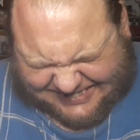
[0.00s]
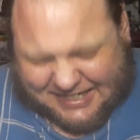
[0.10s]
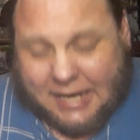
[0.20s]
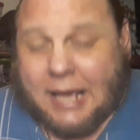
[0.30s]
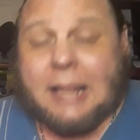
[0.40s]

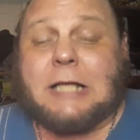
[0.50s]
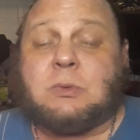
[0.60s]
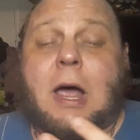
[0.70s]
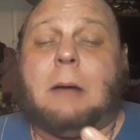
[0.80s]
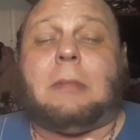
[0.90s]
And that's
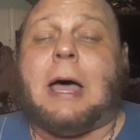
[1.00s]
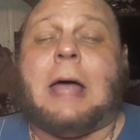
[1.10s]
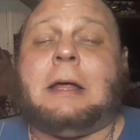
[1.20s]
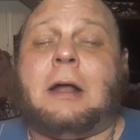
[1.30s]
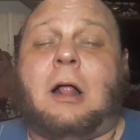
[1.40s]
why I'm glad
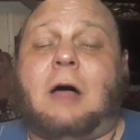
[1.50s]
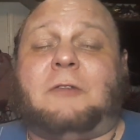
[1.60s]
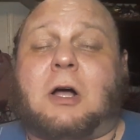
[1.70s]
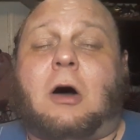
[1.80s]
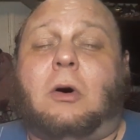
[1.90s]
I didn't haul off
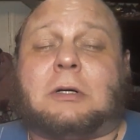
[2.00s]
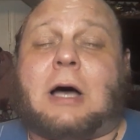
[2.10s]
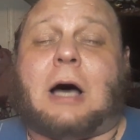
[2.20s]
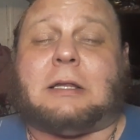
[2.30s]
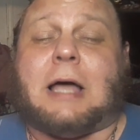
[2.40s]
and cold
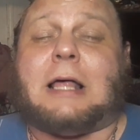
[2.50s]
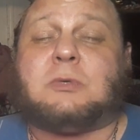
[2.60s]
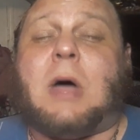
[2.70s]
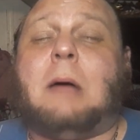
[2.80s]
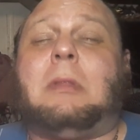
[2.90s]
cock the guy.
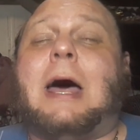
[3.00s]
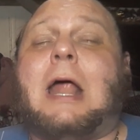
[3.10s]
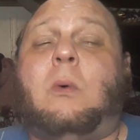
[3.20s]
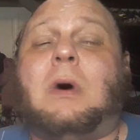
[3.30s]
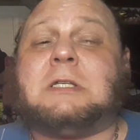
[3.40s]
That's why I'm glad
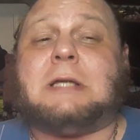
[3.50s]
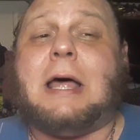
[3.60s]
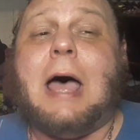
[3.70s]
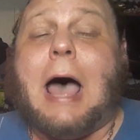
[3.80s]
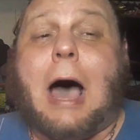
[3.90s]
I wasn't
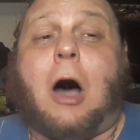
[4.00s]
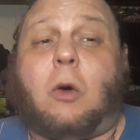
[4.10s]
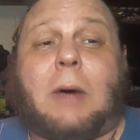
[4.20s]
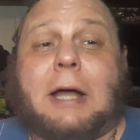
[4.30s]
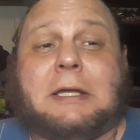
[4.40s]

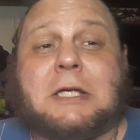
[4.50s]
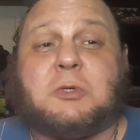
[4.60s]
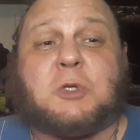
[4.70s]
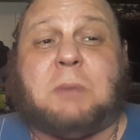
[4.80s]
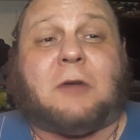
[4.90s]
outright
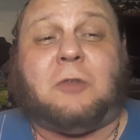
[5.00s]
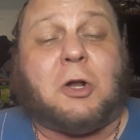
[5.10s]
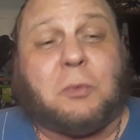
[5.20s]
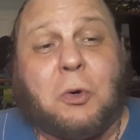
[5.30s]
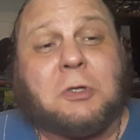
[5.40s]
disrespectful
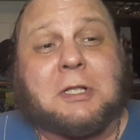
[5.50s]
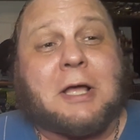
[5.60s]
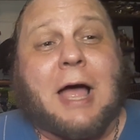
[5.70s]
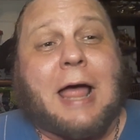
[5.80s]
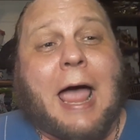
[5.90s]
and rude to the
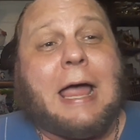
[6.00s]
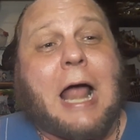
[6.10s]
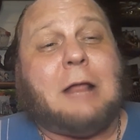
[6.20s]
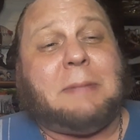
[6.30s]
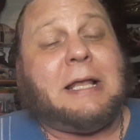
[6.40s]
guy. I
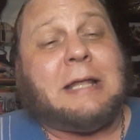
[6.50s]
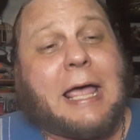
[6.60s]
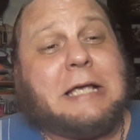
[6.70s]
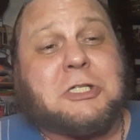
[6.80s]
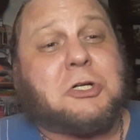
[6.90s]
gotta be
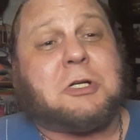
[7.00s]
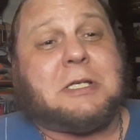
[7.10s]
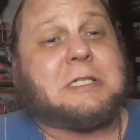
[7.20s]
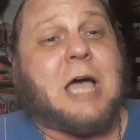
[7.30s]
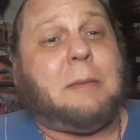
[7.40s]
nicer to
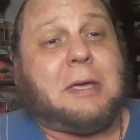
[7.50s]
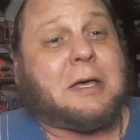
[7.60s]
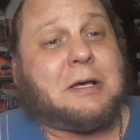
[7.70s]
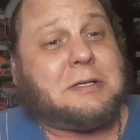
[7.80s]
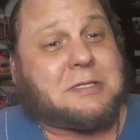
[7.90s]
this guy
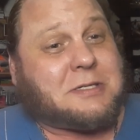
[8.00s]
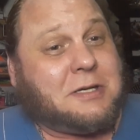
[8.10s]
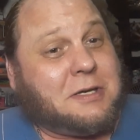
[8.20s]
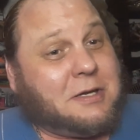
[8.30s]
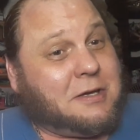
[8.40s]
because
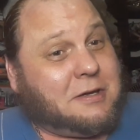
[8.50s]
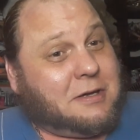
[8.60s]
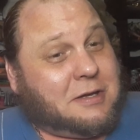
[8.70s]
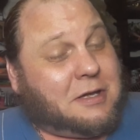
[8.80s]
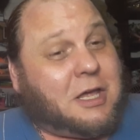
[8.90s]

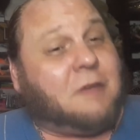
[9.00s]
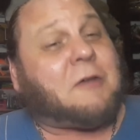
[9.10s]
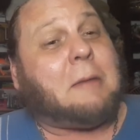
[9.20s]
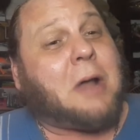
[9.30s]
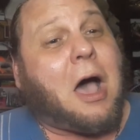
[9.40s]
if
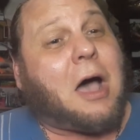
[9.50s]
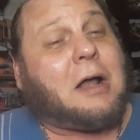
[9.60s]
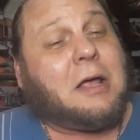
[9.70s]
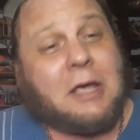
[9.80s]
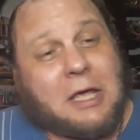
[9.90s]
I'm
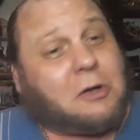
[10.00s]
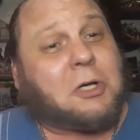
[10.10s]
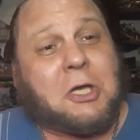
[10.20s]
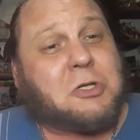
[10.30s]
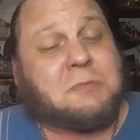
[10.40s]
not, he'll
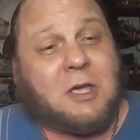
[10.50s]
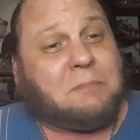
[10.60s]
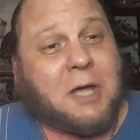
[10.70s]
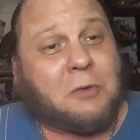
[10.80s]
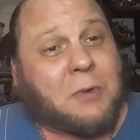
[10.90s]
accuse me
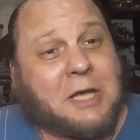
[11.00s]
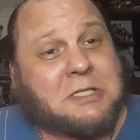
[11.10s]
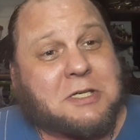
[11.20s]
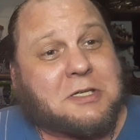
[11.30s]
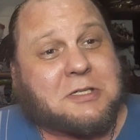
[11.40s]
of being
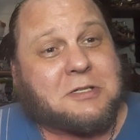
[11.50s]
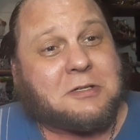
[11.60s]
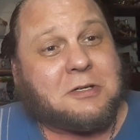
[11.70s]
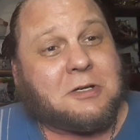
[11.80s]
racist.